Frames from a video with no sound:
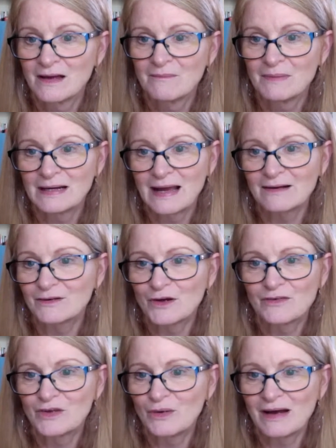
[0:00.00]
But I don't know
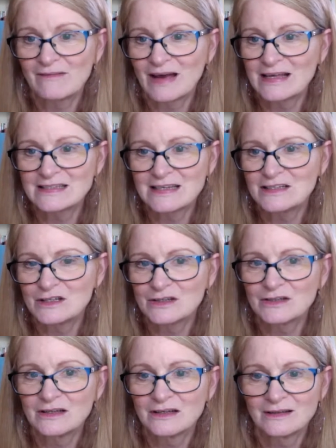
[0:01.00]
if you have IC,
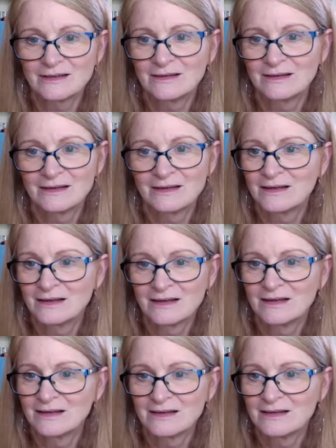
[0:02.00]
dude.
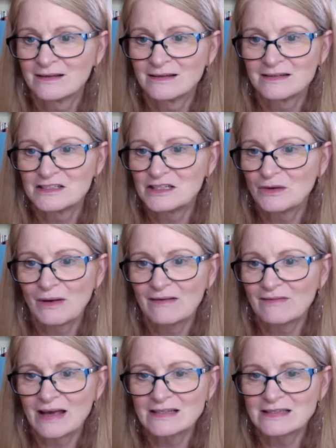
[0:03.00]
Do you have
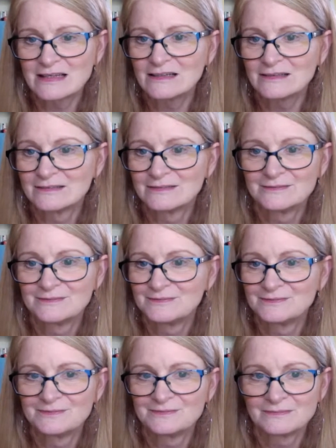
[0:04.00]
IC?
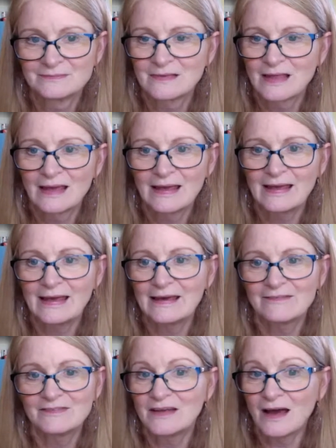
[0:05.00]

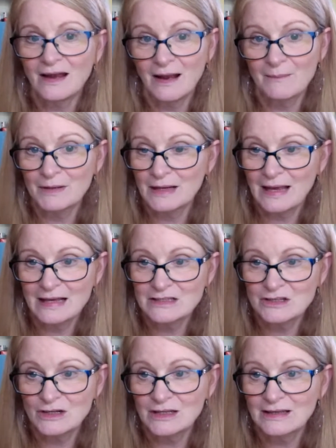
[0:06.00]
If not, I'm going to ask
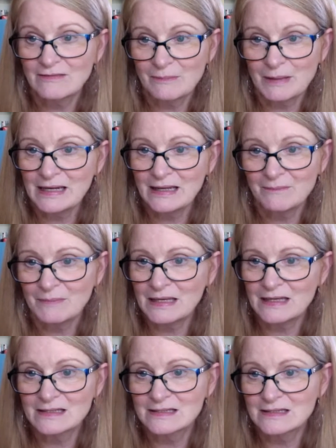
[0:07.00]
you to leave the meeting
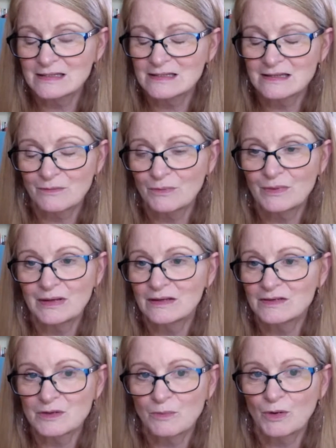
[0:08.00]
because this is a real
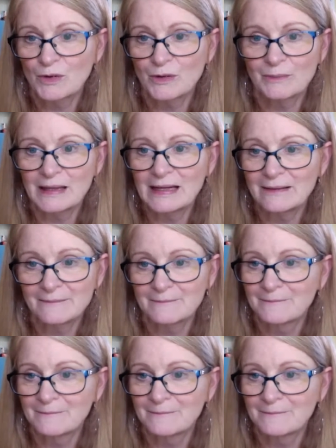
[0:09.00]
support group meeting.